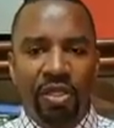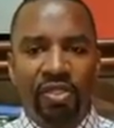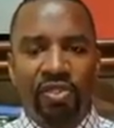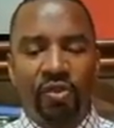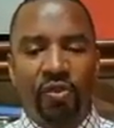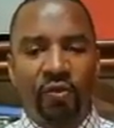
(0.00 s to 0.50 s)

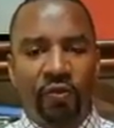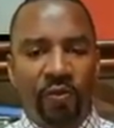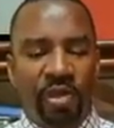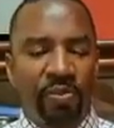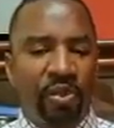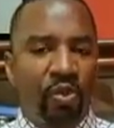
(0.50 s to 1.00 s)
So for
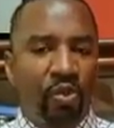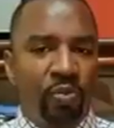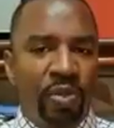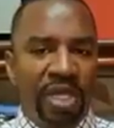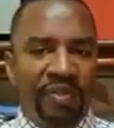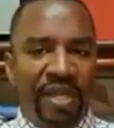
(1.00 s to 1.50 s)
people who
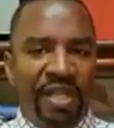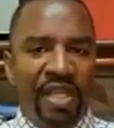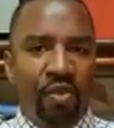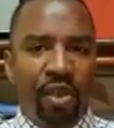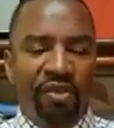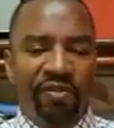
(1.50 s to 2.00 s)
believe that
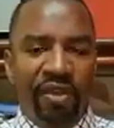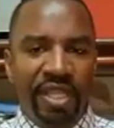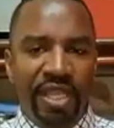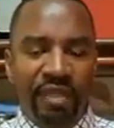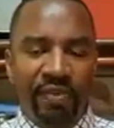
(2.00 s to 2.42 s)
they qualify,